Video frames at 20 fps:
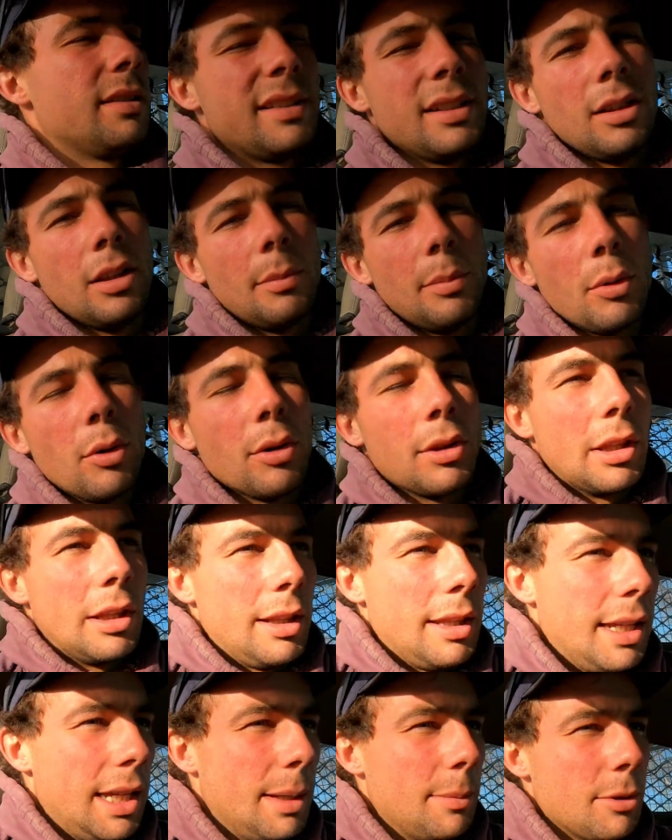still abort
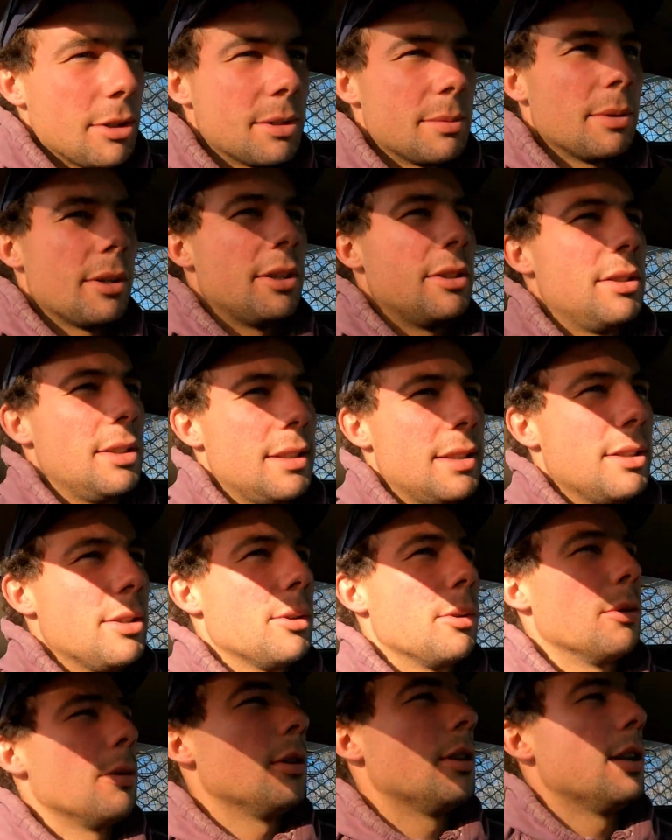the lamb, I suppose
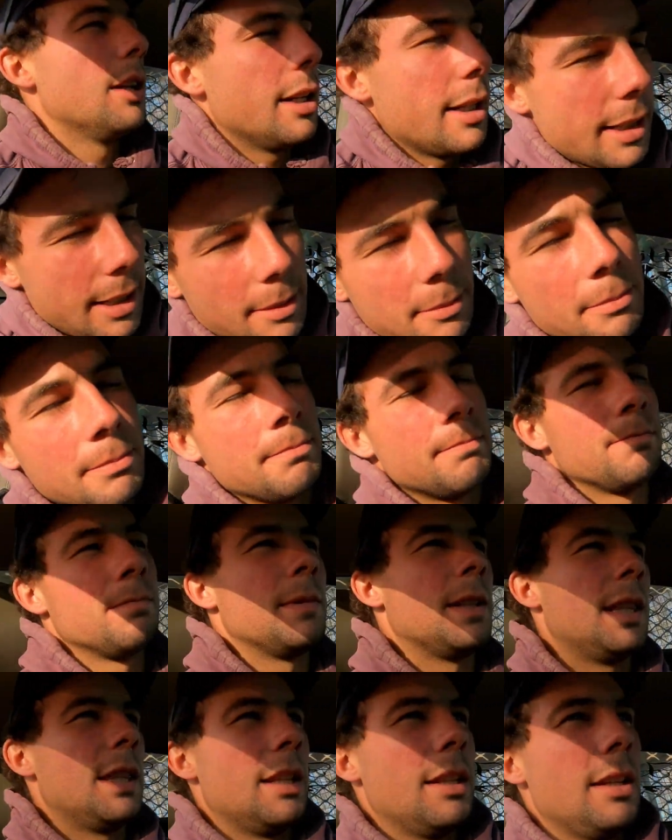you'd call it, um,
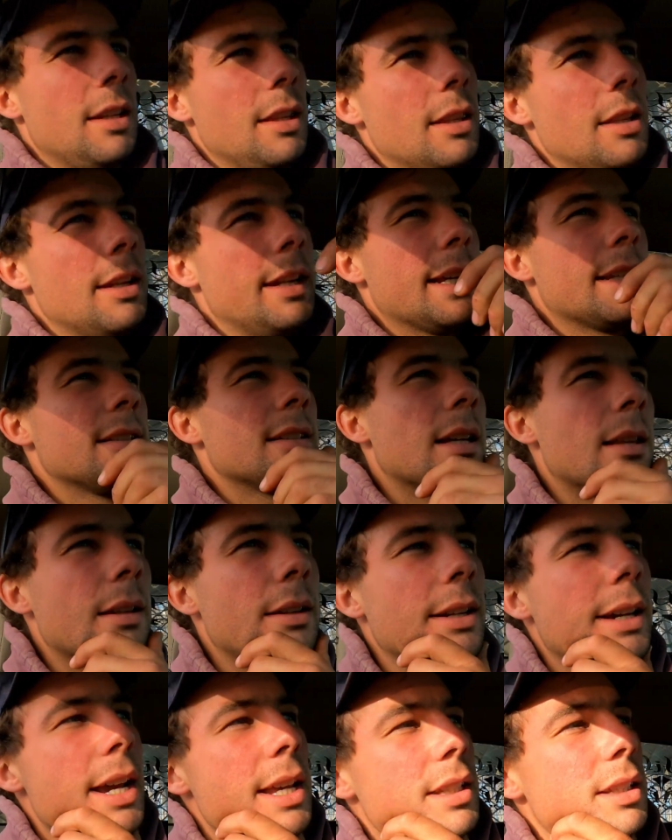in, the, in the next
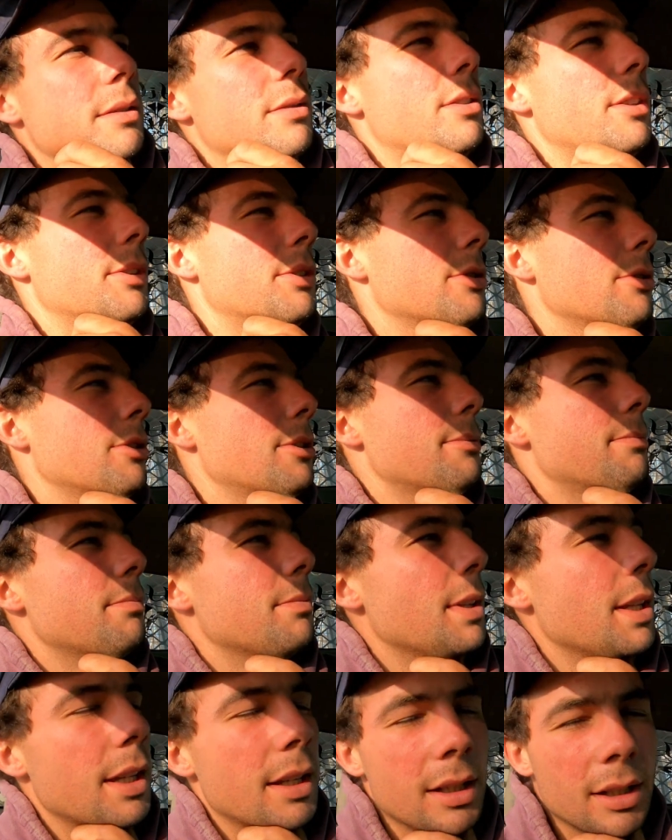couple of days if you sort of
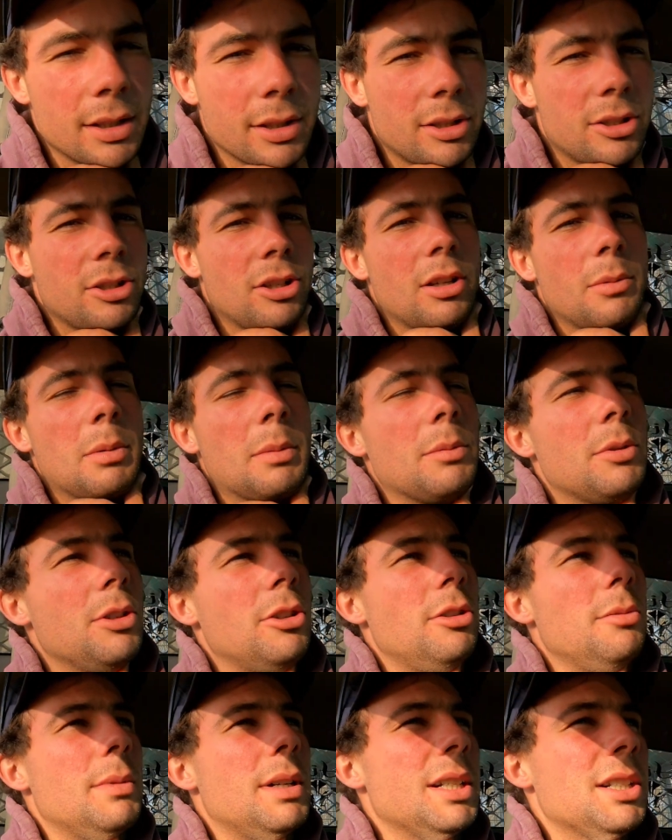disturb them
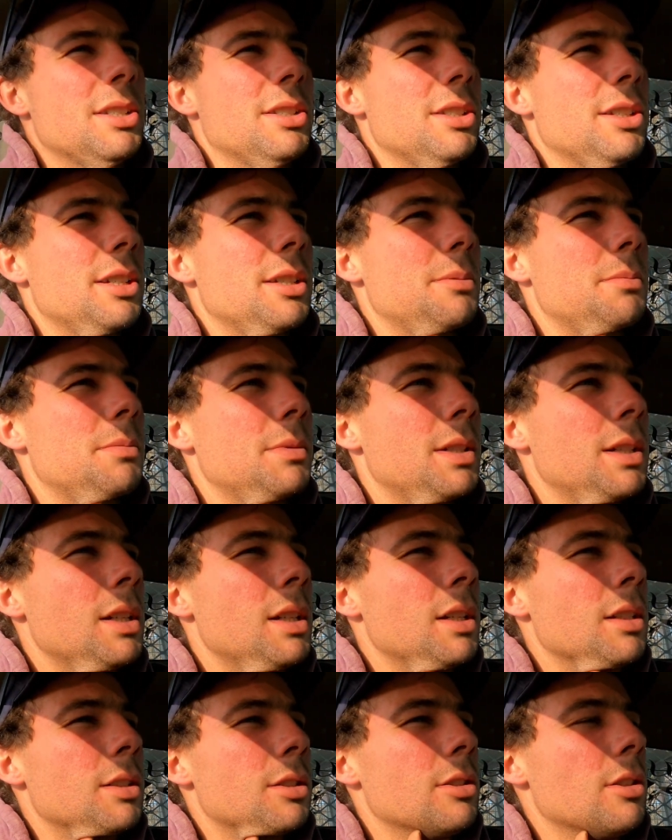too much. So
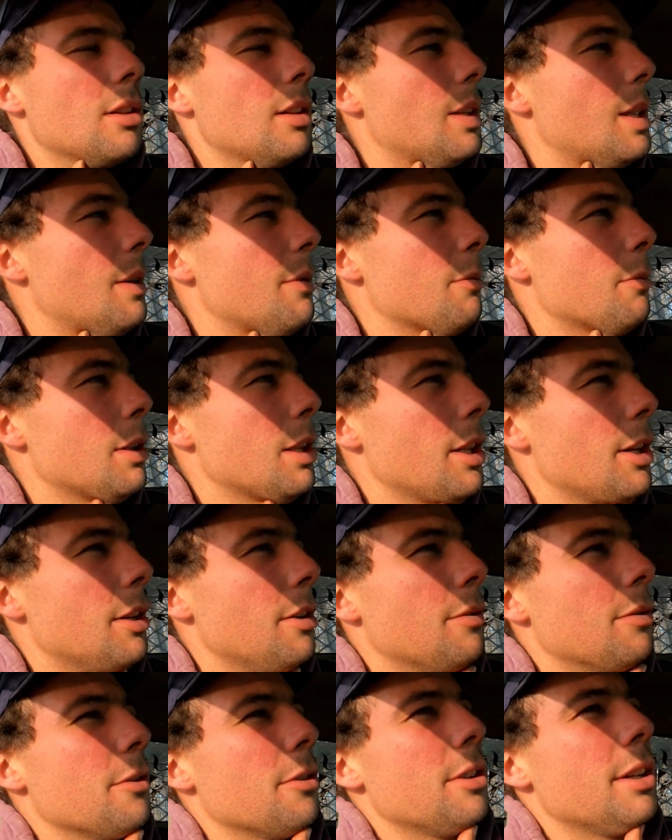just got to leave them
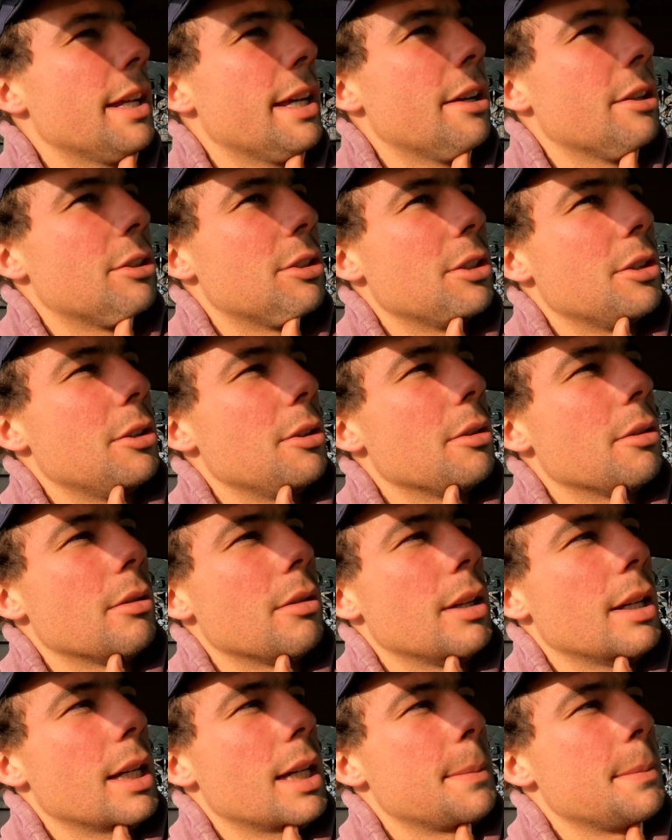alone for a day or two
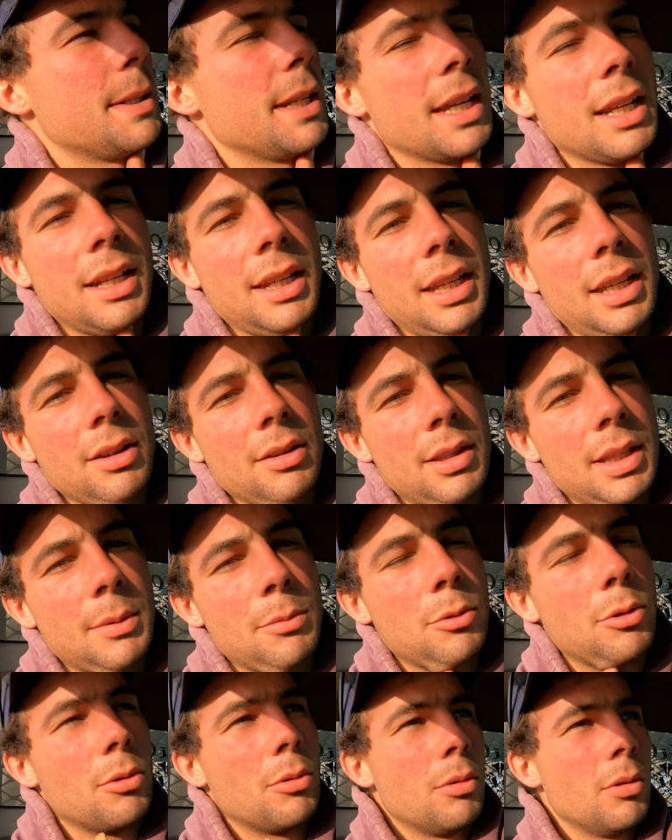um, down here and
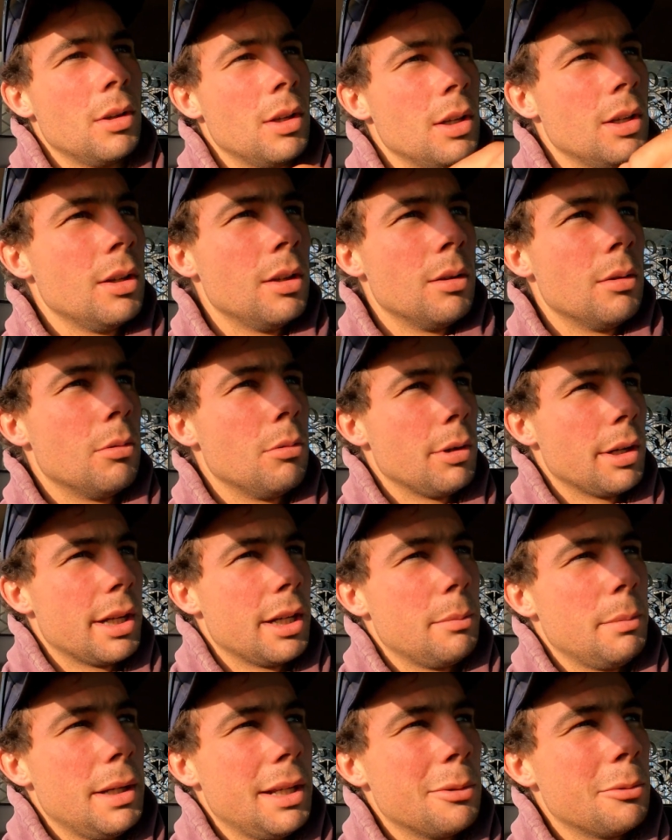then we'll we'll
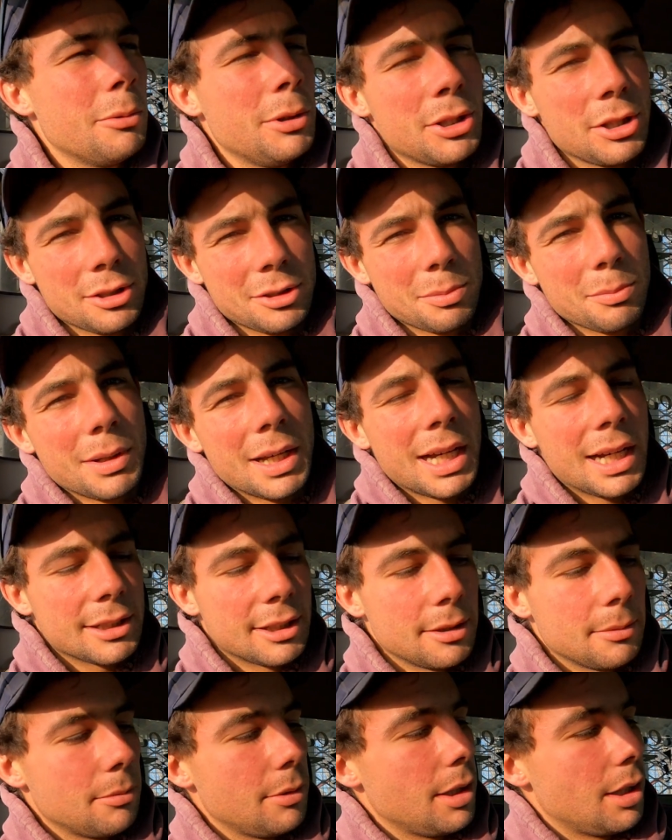get them in and we just
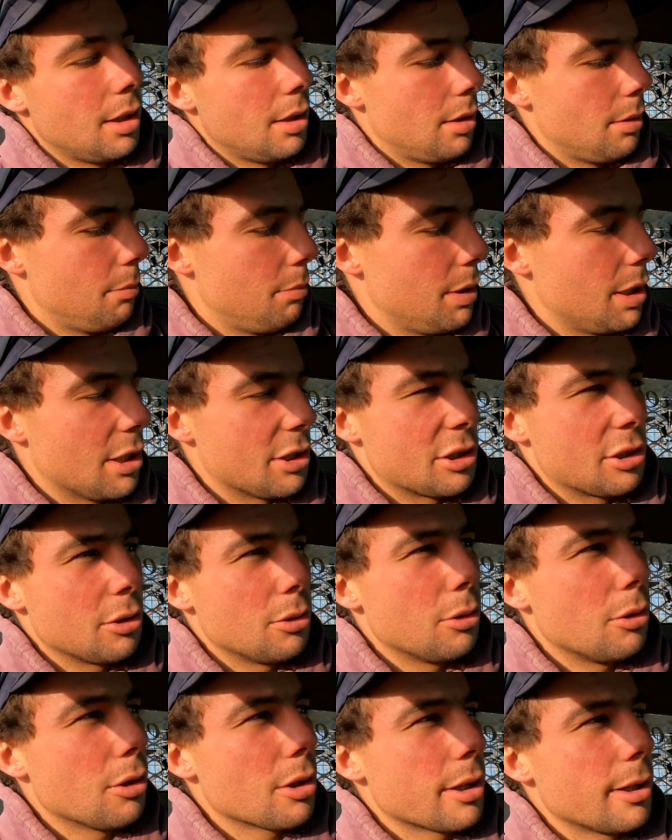marked them with a bit of
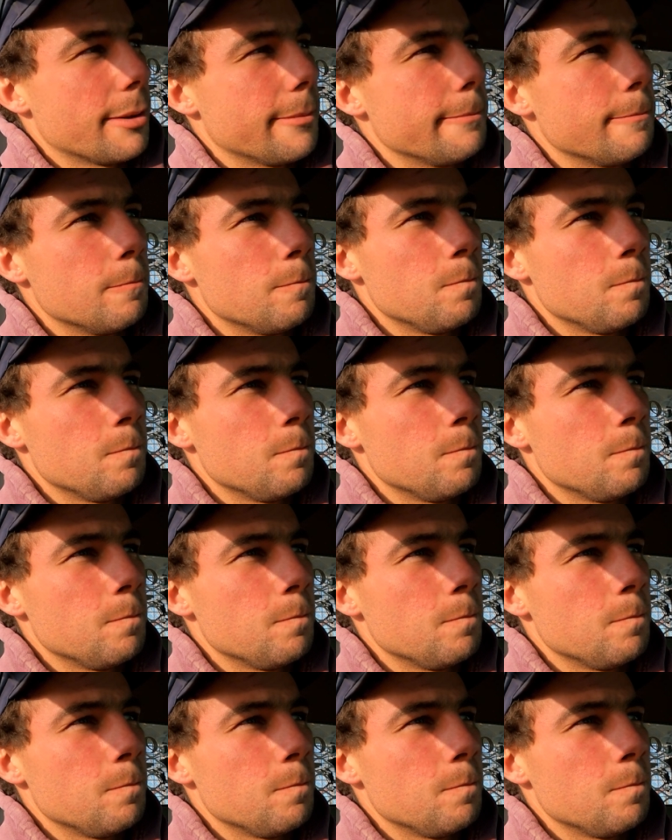chalk